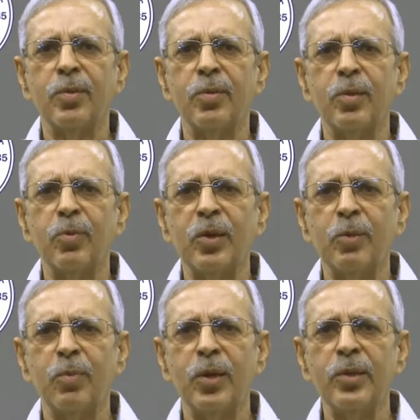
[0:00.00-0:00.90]
When we
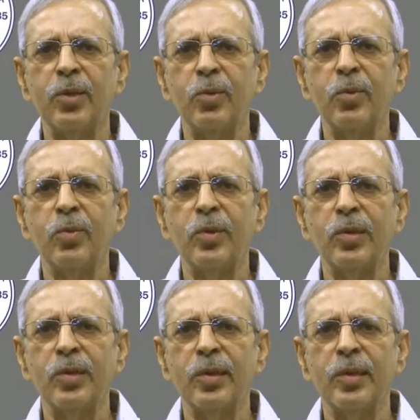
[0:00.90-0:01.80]
combine the two
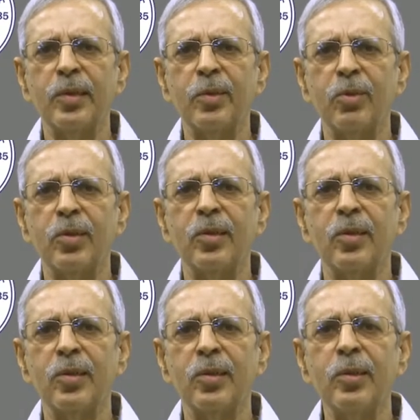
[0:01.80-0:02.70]
words, negative and
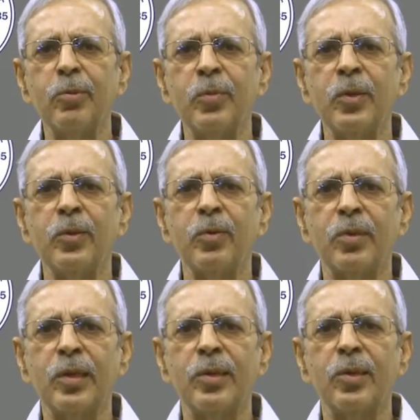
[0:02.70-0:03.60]
energy, we
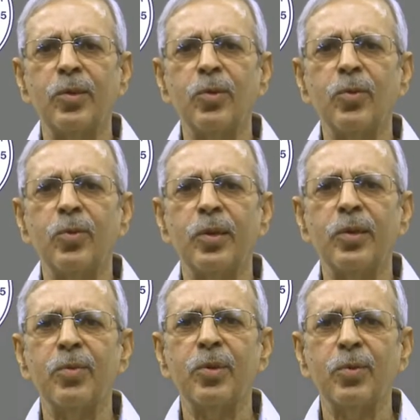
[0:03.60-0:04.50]
get this new
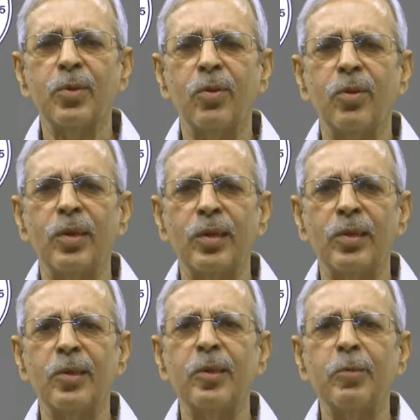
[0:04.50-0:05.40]
word which we call
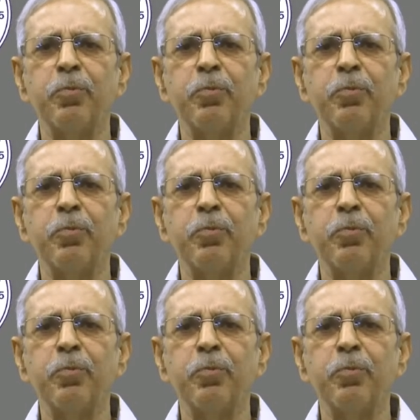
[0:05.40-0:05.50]
nagarji.